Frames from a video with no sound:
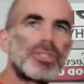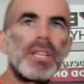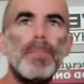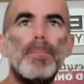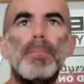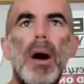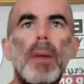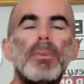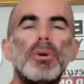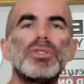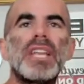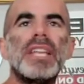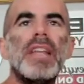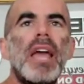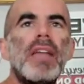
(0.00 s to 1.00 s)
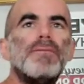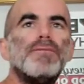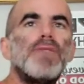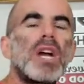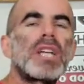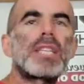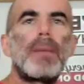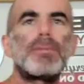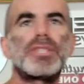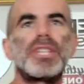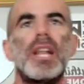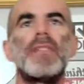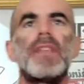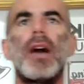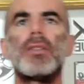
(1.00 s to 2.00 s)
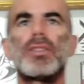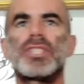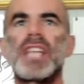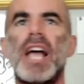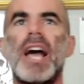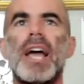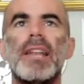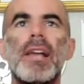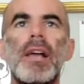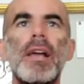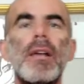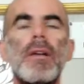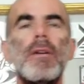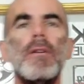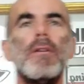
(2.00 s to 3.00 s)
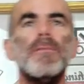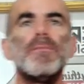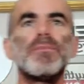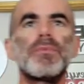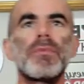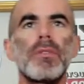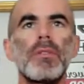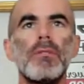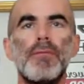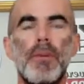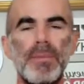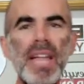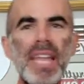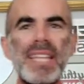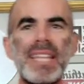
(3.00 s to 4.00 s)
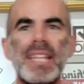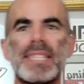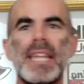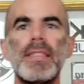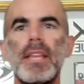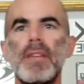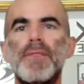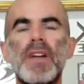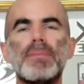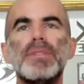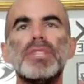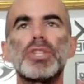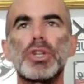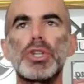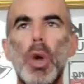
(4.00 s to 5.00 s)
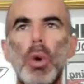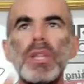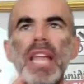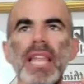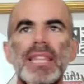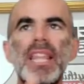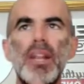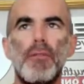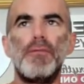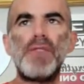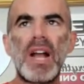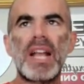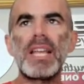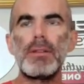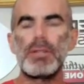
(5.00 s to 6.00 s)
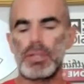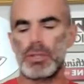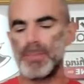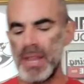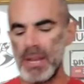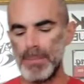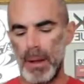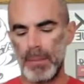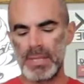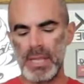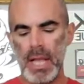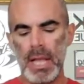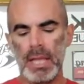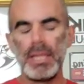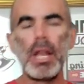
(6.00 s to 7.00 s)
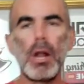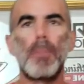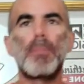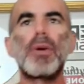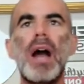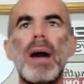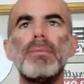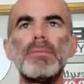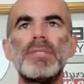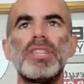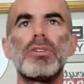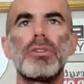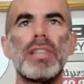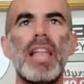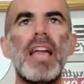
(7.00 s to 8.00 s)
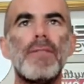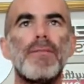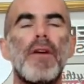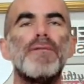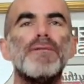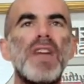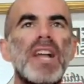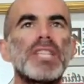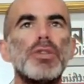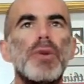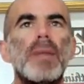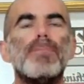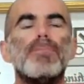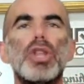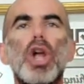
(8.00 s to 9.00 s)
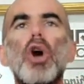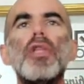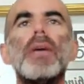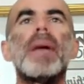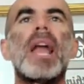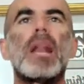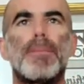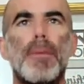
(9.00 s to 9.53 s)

and bubbles and, and fucked up shit on the other side from letting that tiny thing affect me. So don't let little fucking speed bumps, little problems in your life affect you and blow them out of